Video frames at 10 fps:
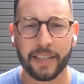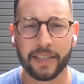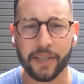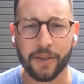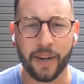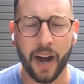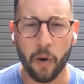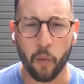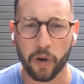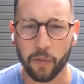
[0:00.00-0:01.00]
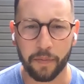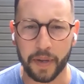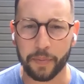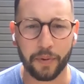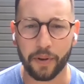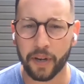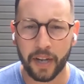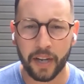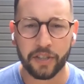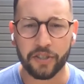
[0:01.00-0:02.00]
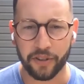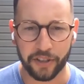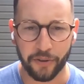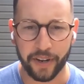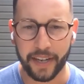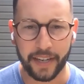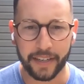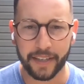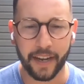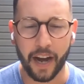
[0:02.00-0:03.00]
So I work with people strength training